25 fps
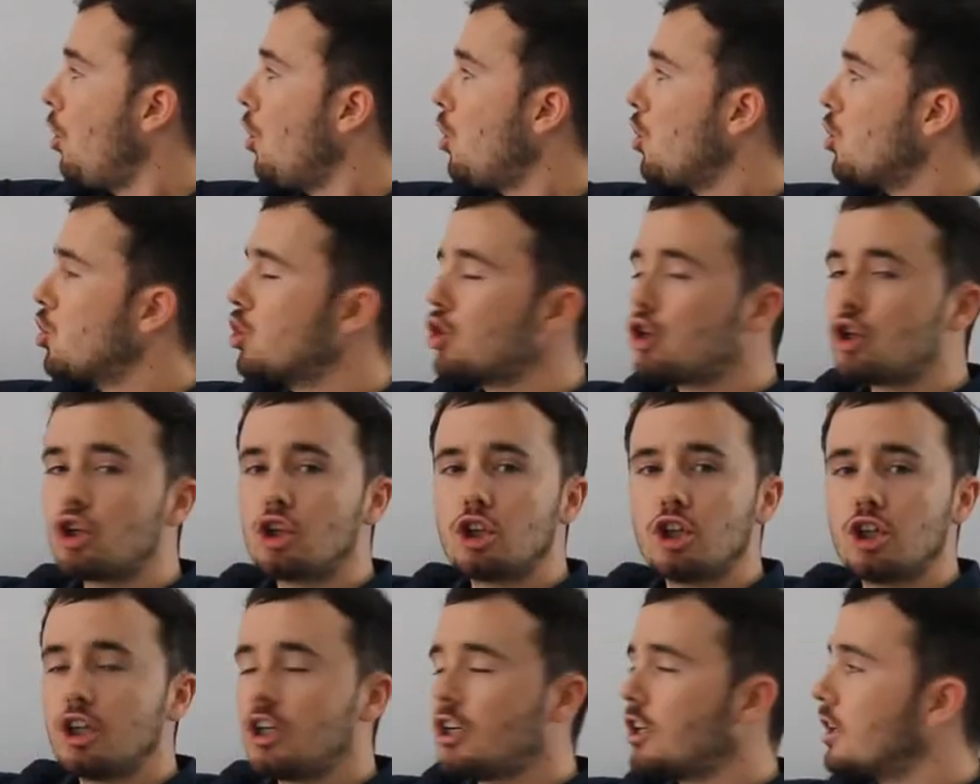
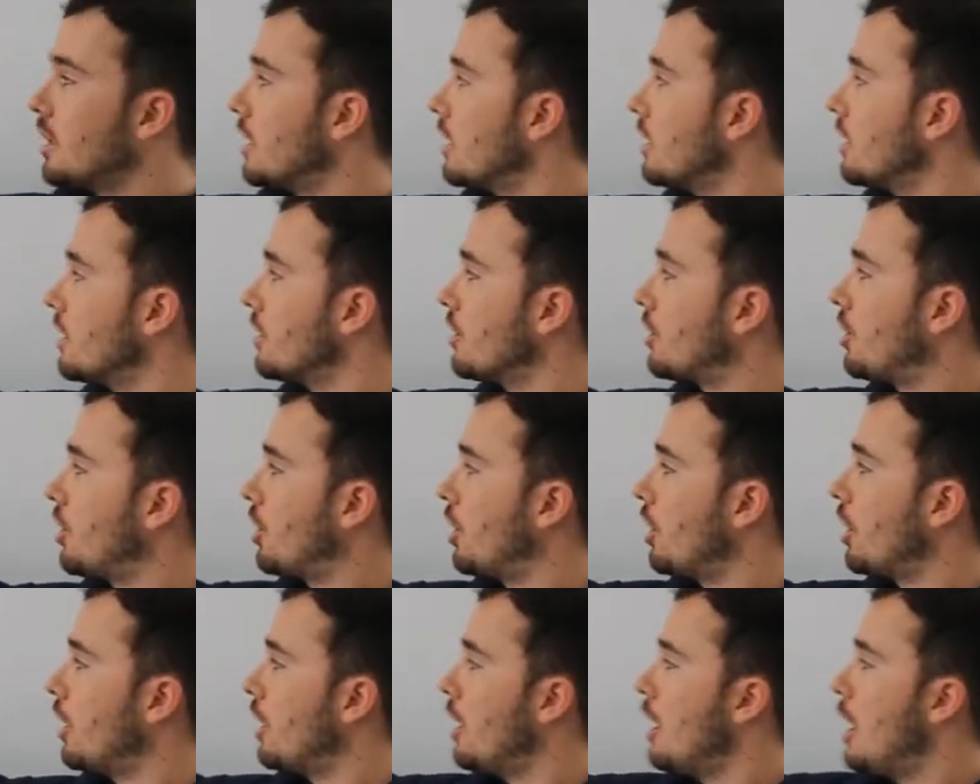Pork.
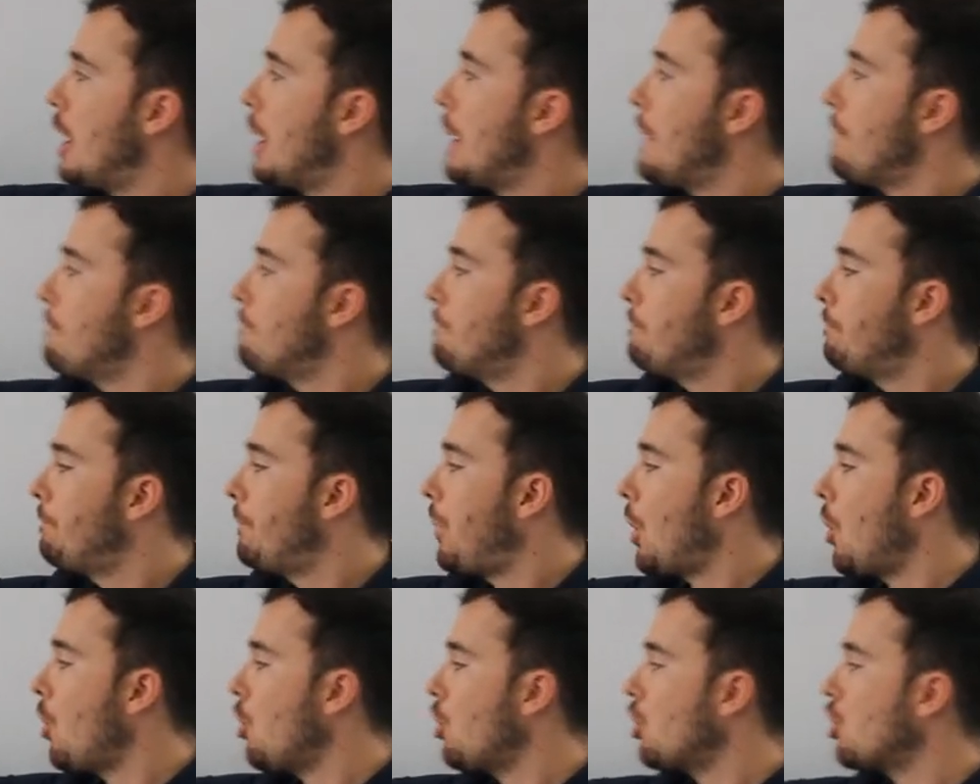
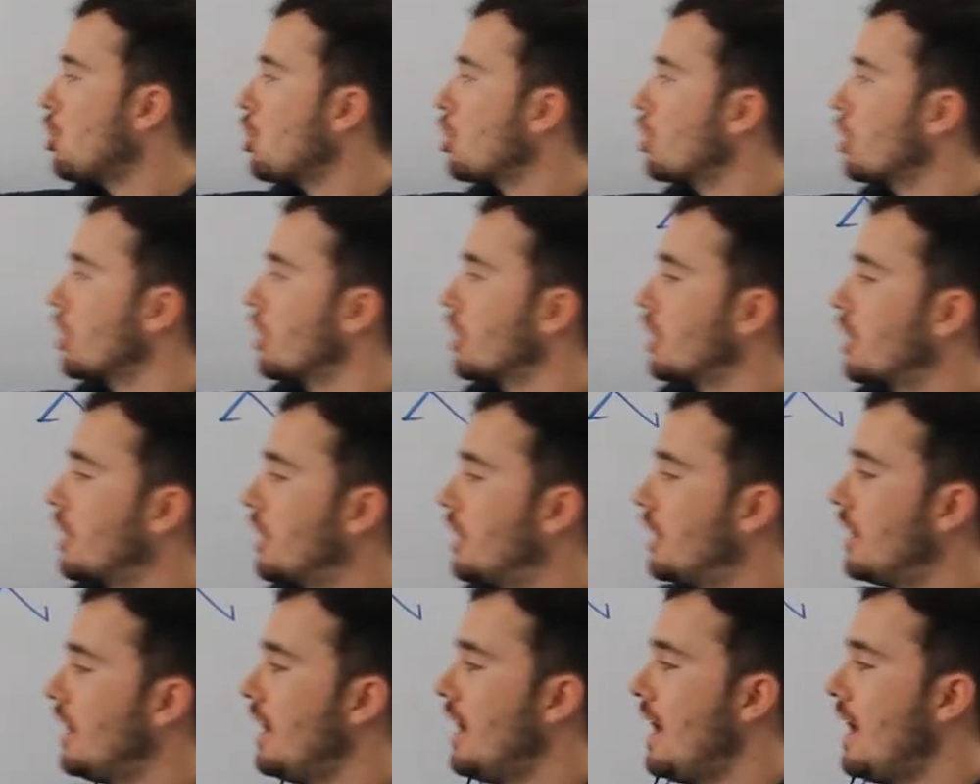Pork.